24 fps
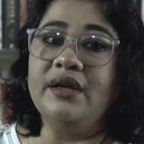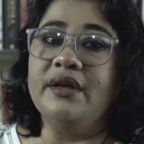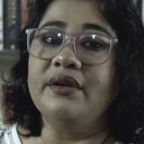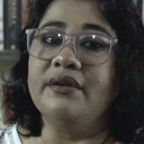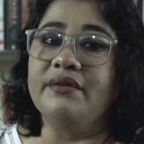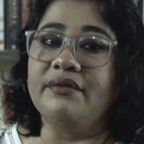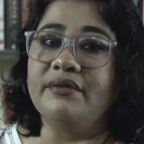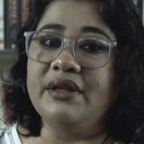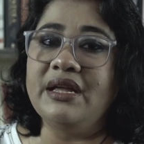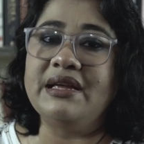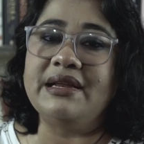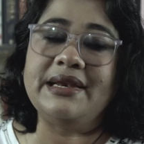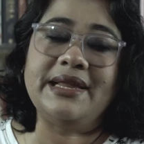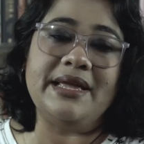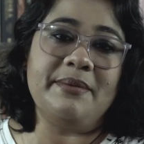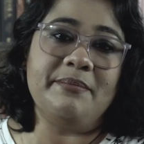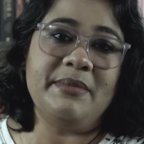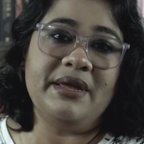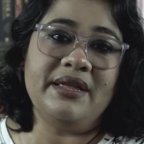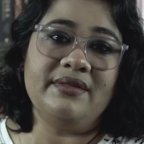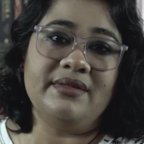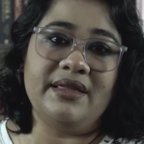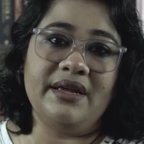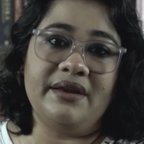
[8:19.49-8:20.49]

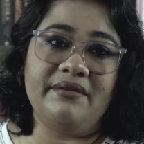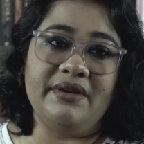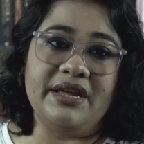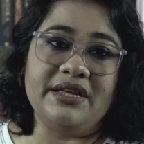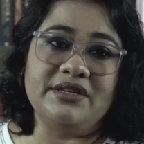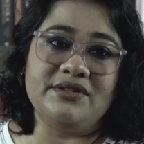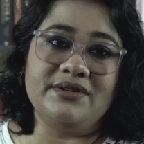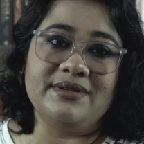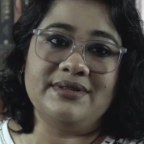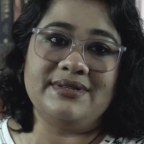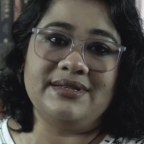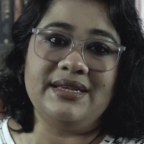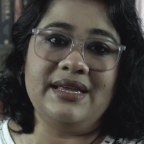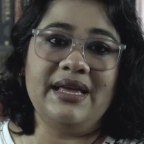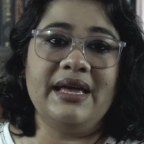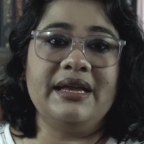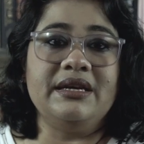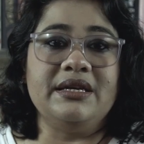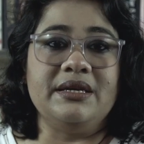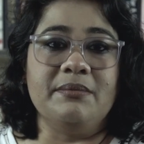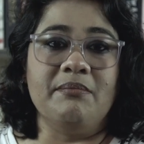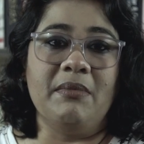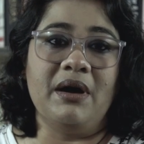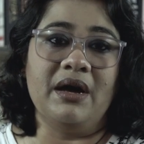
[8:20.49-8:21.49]
reclaiming their agency,
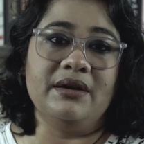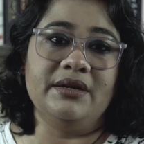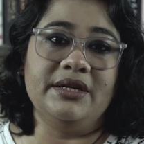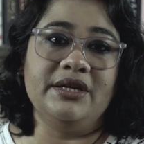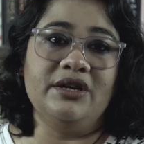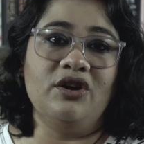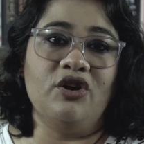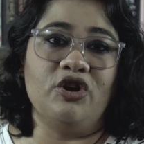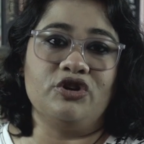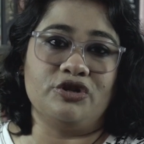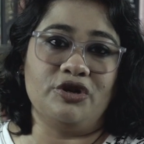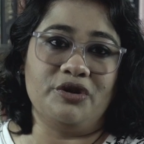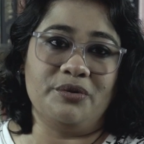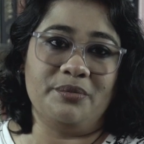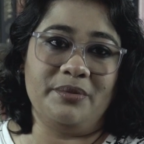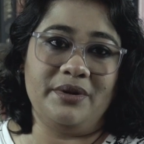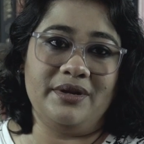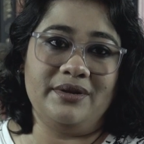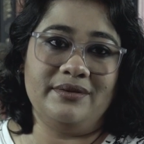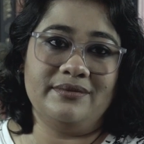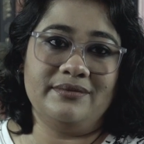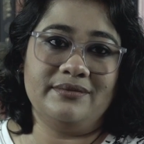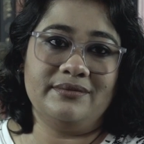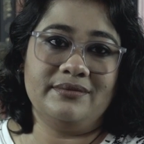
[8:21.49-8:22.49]
and demanding autonomy.